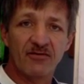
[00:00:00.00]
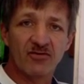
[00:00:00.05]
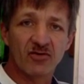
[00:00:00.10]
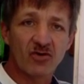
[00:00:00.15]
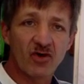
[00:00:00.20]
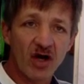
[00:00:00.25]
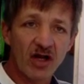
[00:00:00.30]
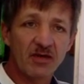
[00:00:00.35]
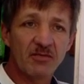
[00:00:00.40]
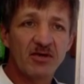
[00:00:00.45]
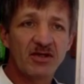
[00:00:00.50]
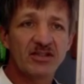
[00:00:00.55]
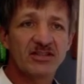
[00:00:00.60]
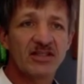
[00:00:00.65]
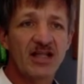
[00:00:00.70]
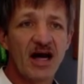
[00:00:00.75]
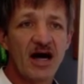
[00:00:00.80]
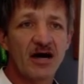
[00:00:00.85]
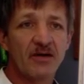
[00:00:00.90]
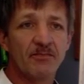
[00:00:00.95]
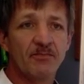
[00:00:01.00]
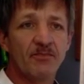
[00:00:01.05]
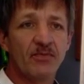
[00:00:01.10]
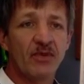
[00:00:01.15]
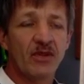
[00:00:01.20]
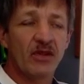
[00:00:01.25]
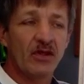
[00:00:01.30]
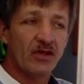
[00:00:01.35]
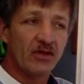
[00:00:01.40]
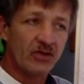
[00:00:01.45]
if the economy is down,
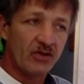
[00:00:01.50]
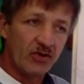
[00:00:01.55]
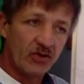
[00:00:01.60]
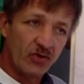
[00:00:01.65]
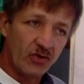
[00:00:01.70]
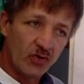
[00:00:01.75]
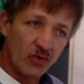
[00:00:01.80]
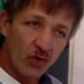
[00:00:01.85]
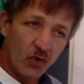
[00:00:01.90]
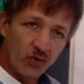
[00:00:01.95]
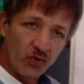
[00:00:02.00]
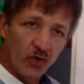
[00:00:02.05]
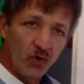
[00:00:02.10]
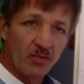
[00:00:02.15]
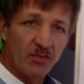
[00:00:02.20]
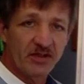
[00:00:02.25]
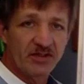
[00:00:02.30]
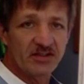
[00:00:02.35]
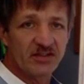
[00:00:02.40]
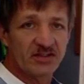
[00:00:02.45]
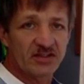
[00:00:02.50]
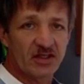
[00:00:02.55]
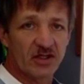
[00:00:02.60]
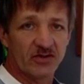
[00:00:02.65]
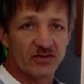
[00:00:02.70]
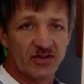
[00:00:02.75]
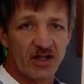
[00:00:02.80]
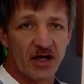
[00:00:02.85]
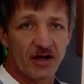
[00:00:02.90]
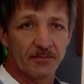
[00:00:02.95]
your business
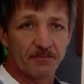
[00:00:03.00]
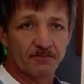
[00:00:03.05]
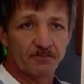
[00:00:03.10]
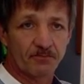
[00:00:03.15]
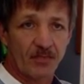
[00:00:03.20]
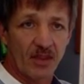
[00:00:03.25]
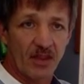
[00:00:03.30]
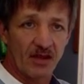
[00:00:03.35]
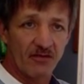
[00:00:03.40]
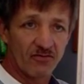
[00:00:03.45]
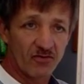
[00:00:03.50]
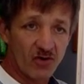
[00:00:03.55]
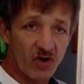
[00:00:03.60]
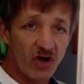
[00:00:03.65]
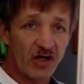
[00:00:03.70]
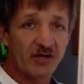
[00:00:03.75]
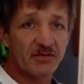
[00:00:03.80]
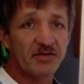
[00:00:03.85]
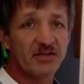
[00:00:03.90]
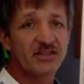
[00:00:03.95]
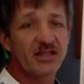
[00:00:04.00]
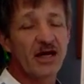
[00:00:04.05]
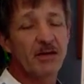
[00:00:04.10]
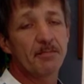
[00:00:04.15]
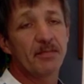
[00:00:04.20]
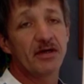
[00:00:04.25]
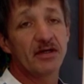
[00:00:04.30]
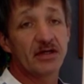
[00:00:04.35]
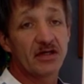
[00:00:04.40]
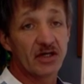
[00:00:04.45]
goes down. If the economy is
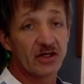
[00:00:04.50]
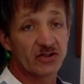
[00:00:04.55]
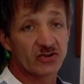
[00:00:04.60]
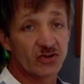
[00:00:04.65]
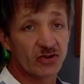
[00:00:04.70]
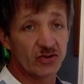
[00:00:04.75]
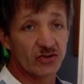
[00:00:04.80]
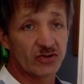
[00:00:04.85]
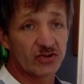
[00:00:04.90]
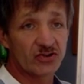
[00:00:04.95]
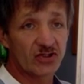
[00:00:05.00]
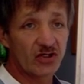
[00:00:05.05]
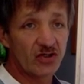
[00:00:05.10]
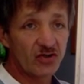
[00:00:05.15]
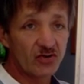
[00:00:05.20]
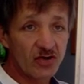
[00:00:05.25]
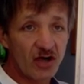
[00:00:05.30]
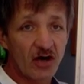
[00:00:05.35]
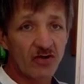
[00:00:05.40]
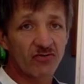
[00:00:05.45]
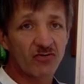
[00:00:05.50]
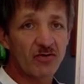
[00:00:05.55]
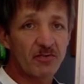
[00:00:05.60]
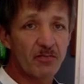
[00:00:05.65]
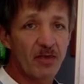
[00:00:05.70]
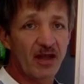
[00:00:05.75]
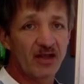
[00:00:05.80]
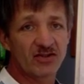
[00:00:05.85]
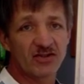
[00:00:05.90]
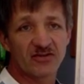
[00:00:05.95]
up, it goes good. So you go through
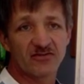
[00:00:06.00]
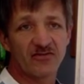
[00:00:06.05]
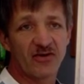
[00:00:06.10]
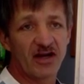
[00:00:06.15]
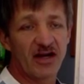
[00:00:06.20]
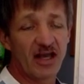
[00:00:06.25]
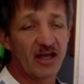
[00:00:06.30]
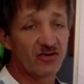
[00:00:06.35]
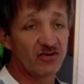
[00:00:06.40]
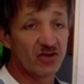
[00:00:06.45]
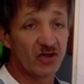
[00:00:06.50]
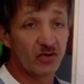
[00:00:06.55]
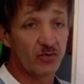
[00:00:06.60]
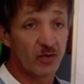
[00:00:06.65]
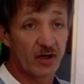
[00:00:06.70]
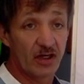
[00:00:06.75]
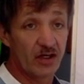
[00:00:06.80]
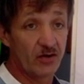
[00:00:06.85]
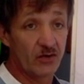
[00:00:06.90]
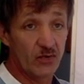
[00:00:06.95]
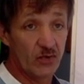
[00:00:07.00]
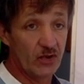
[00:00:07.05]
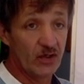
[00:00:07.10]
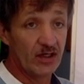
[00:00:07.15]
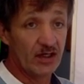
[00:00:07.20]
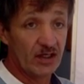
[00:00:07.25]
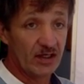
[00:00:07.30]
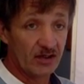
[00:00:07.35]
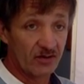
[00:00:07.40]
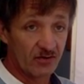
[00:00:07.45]
patches financially where you
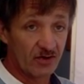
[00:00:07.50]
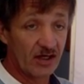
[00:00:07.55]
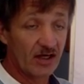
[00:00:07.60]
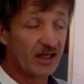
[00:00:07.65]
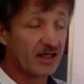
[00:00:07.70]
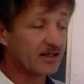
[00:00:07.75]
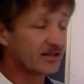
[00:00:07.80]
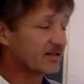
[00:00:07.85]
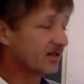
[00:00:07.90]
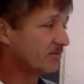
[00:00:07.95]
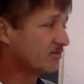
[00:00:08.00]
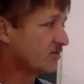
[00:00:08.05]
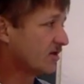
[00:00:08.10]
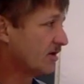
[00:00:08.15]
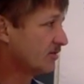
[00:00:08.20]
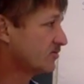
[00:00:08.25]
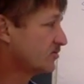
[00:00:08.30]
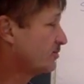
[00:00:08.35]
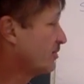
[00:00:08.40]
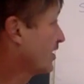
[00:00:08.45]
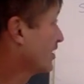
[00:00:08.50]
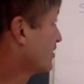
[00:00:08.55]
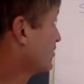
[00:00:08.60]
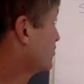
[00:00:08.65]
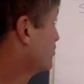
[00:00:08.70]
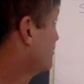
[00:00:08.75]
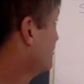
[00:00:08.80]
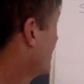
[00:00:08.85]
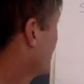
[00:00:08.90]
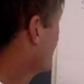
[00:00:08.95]
really sometimes
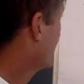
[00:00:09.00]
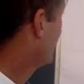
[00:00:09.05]
battle to